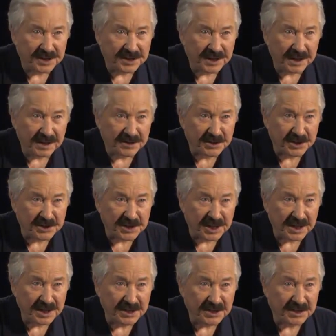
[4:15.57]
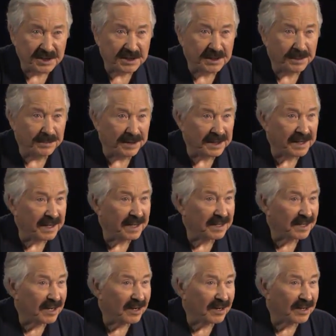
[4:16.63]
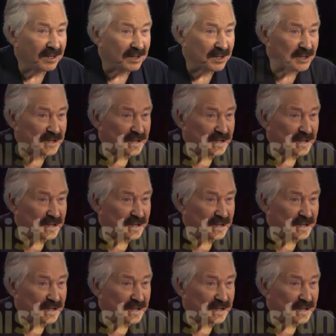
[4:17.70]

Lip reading: intelligence agents began calling the